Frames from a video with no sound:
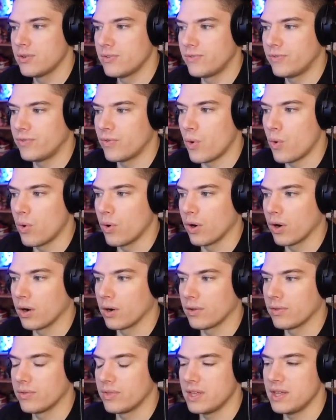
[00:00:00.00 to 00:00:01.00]

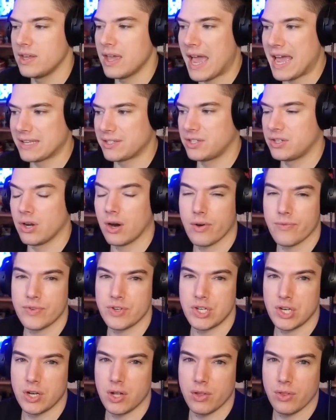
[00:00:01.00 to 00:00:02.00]
for the STR
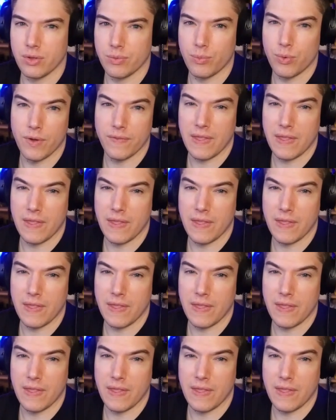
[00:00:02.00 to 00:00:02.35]
Vegito, the one